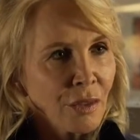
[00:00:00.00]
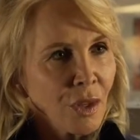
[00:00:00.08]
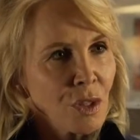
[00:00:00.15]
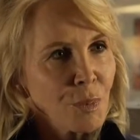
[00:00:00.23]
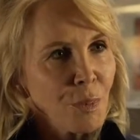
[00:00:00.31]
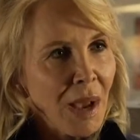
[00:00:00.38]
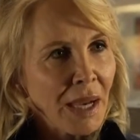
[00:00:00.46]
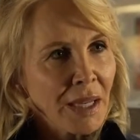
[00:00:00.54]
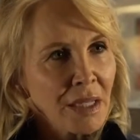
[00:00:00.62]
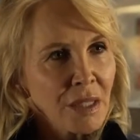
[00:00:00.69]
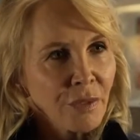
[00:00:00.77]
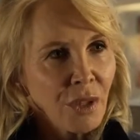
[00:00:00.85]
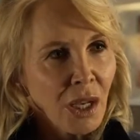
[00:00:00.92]
those
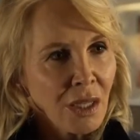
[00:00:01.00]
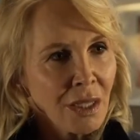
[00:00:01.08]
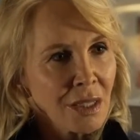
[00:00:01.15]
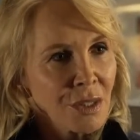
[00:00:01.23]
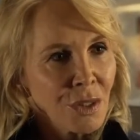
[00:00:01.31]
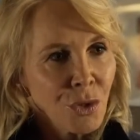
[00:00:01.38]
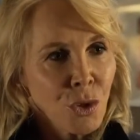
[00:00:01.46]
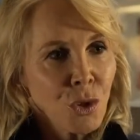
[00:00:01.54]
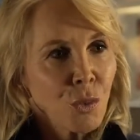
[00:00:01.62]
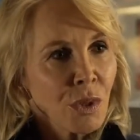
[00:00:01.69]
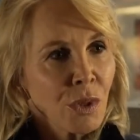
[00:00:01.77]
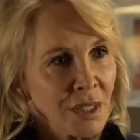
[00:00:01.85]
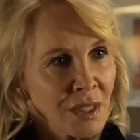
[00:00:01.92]
palettes of colors, the
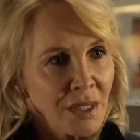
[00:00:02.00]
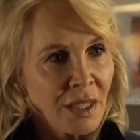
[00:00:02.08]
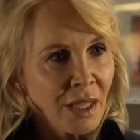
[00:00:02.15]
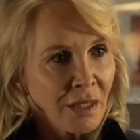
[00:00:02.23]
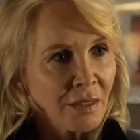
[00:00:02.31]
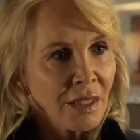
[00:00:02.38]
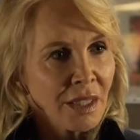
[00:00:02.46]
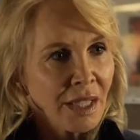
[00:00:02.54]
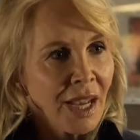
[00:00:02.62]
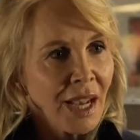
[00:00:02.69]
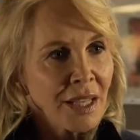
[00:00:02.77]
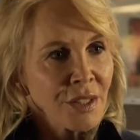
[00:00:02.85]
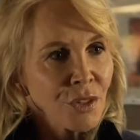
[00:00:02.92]
nuancing that he
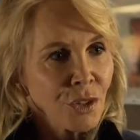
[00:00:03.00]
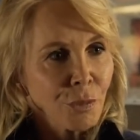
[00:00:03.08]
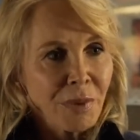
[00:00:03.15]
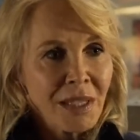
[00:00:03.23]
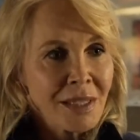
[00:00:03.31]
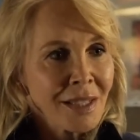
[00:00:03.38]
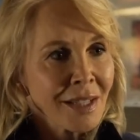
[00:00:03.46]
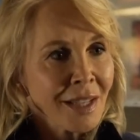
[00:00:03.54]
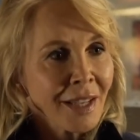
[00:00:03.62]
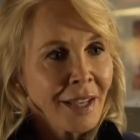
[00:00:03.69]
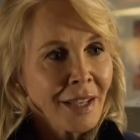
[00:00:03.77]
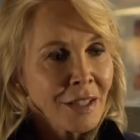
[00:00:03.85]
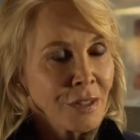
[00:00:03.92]
has to, because
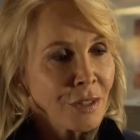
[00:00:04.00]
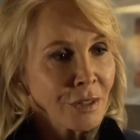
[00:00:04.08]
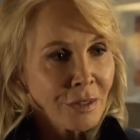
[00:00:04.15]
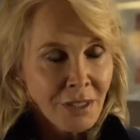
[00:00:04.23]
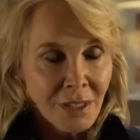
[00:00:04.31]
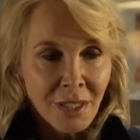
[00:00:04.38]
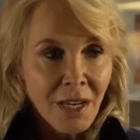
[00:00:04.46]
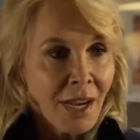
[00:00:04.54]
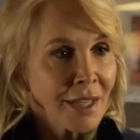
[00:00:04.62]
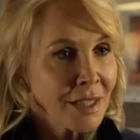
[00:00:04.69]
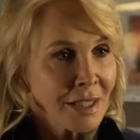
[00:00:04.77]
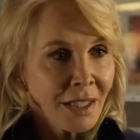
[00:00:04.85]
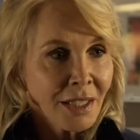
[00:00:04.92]
it's a
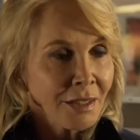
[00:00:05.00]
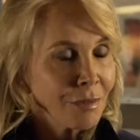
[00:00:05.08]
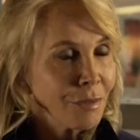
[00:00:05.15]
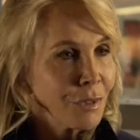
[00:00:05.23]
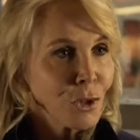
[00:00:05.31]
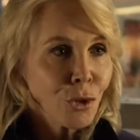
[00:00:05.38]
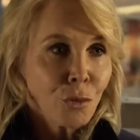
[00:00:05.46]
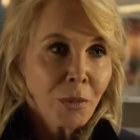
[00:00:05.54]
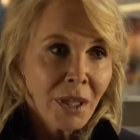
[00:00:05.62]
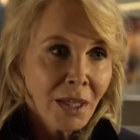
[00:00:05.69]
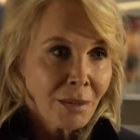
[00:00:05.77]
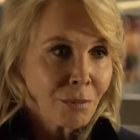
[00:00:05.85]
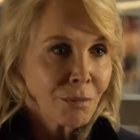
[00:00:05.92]

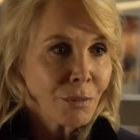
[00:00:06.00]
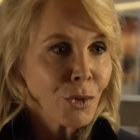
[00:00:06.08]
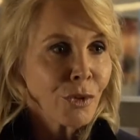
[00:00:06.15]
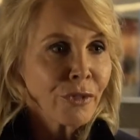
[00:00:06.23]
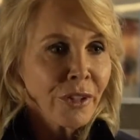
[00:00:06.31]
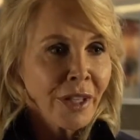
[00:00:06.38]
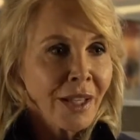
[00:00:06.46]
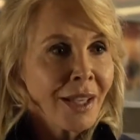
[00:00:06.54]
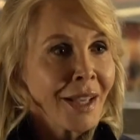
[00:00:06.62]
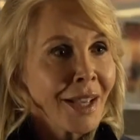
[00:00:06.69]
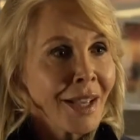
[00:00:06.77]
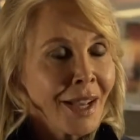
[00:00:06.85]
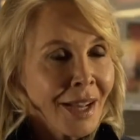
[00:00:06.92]
92-minute movie,
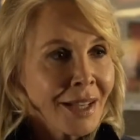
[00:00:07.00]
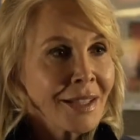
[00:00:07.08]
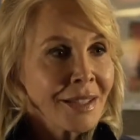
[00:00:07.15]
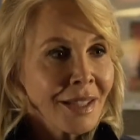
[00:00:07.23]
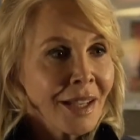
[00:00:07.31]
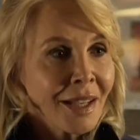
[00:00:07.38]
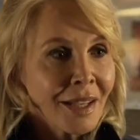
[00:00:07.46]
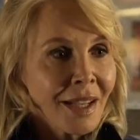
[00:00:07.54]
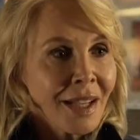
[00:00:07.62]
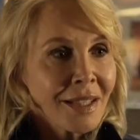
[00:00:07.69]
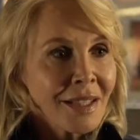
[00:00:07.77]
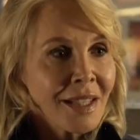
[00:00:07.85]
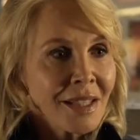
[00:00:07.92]

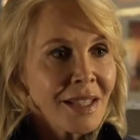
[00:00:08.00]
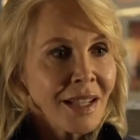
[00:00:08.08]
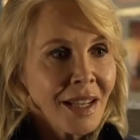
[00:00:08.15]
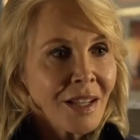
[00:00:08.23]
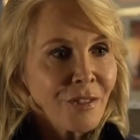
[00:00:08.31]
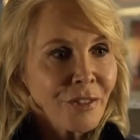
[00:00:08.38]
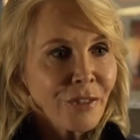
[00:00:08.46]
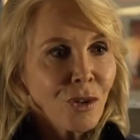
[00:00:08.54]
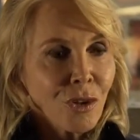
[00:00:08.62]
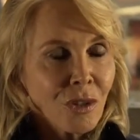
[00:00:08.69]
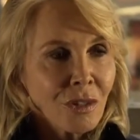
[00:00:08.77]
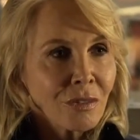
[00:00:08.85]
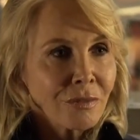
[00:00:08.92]
and he's in it
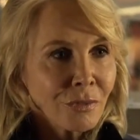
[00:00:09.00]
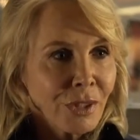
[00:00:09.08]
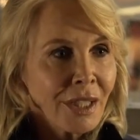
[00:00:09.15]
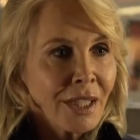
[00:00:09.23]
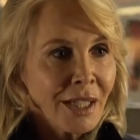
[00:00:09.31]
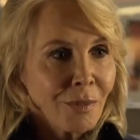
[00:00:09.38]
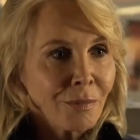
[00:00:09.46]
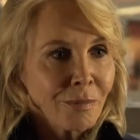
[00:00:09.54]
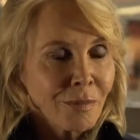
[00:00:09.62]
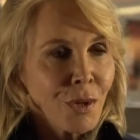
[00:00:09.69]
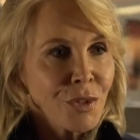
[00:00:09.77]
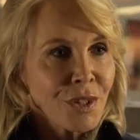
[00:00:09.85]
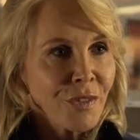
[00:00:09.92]
for really
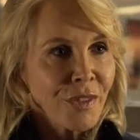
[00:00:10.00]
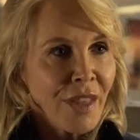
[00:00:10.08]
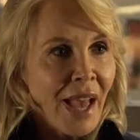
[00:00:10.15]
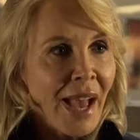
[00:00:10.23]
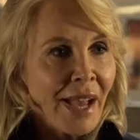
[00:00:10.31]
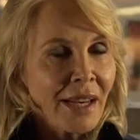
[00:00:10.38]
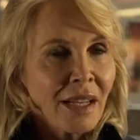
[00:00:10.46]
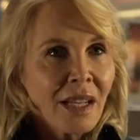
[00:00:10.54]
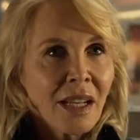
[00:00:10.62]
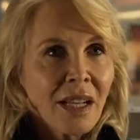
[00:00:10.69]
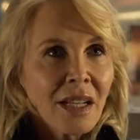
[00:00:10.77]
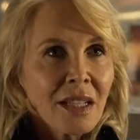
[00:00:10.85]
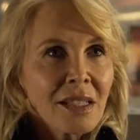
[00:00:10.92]
most of that.
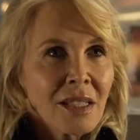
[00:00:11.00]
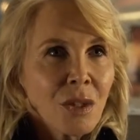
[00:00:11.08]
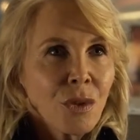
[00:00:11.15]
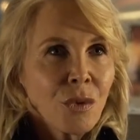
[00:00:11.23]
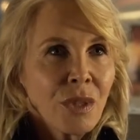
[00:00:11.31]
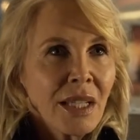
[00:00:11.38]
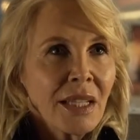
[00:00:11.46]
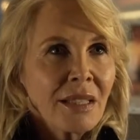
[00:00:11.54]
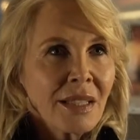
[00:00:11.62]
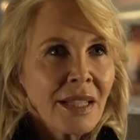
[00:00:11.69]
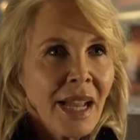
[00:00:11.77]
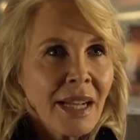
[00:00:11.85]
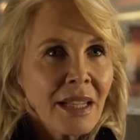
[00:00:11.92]
So you need
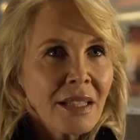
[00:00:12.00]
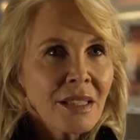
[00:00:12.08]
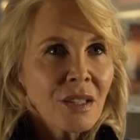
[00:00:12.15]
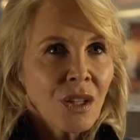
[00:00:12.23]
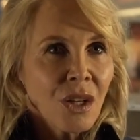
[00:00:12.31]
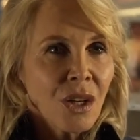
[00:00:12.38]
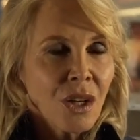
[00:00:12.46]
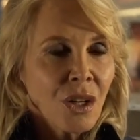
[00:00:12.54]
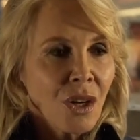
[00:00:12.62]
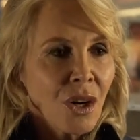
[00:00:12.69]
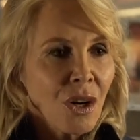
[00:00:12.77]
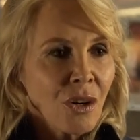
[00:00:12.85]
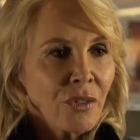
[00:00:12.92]
an actor
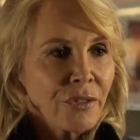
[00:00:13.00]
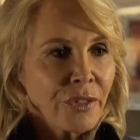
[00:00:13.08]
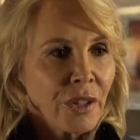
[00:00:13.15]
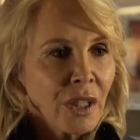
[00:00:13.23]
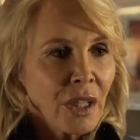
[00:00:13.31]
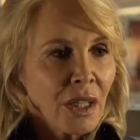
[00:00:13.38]
of